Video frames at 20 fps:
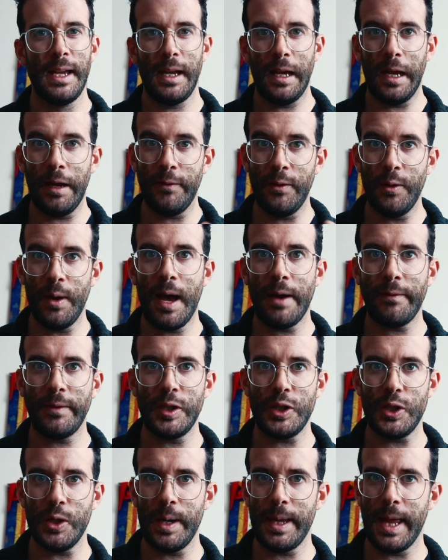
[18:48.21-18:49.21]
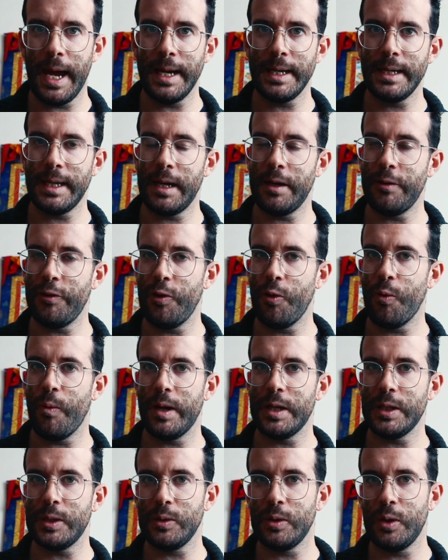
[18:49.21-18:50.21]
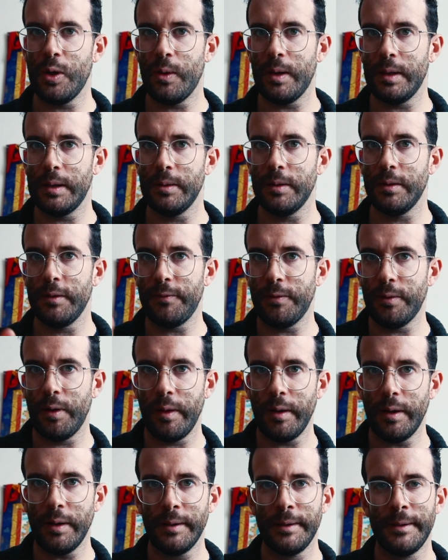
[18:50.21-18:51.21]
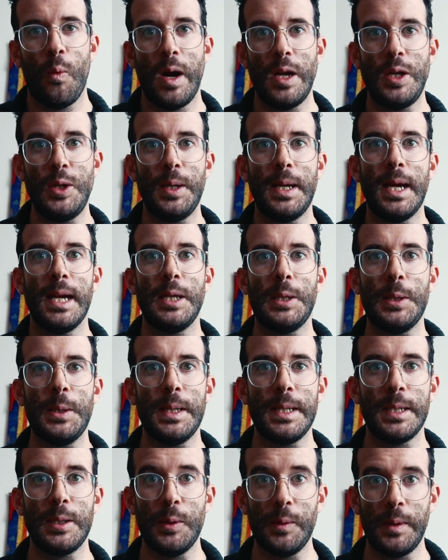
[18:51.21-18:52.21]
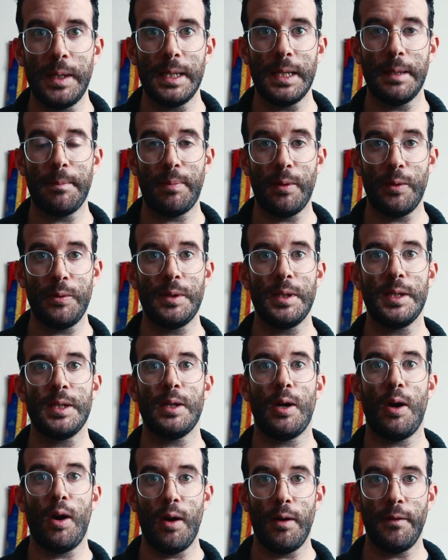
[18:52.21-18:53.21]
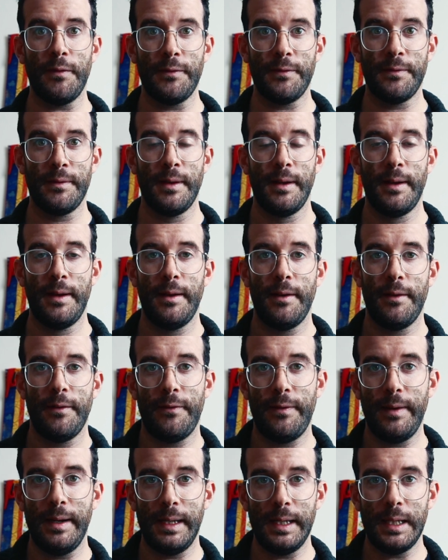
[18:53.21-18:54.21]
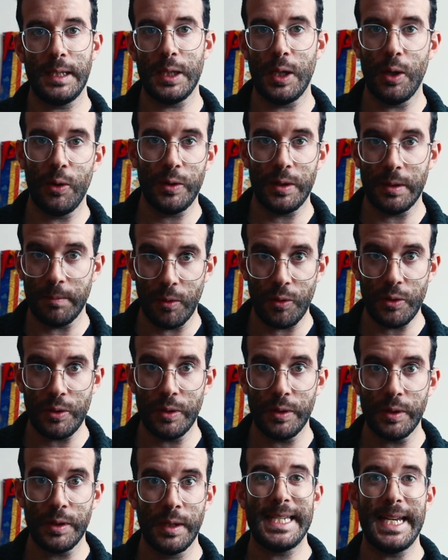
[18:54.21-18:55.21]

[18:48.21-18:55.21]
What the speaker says: If you have enjoyed that and you want to go a little further, what you can do is during the process of feeling those emotions,